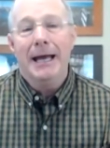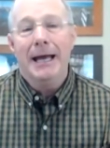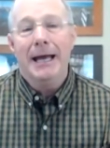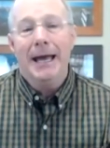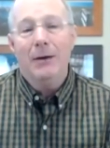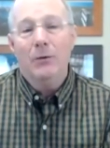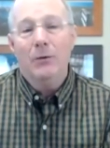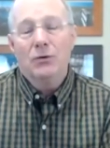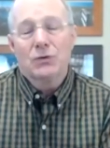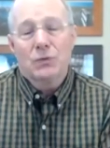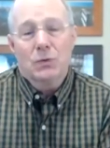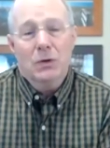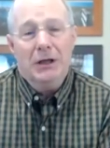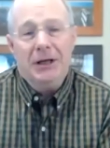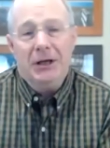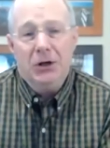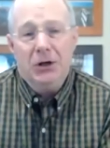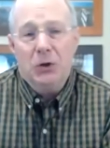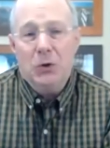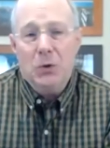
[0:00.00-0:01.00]
And it was really
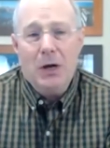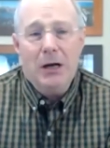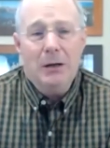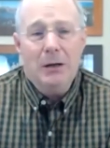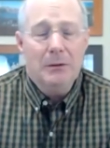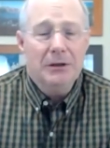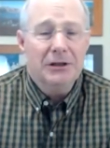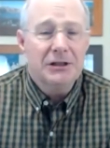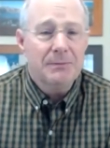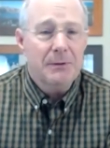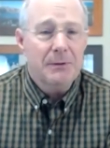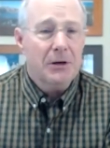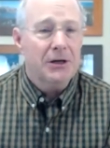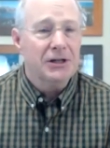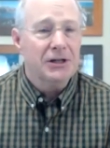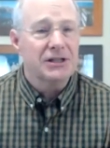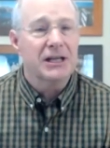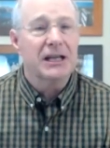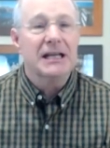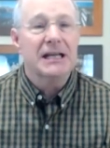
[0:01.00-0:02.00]
an incredible experience to